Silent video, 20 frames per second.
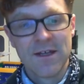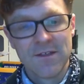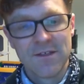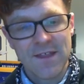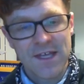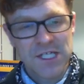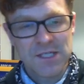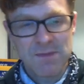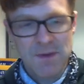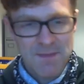
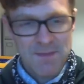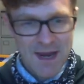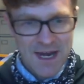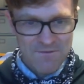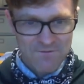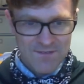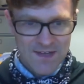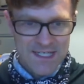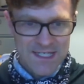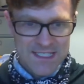They should be paid a
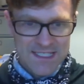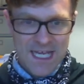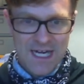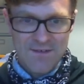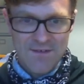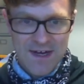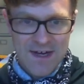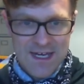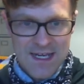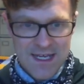fixed
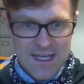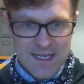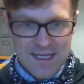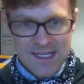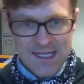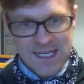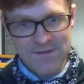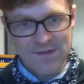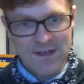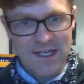salary,
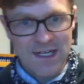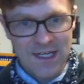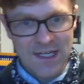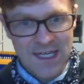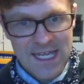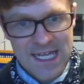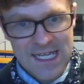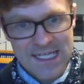given a clear,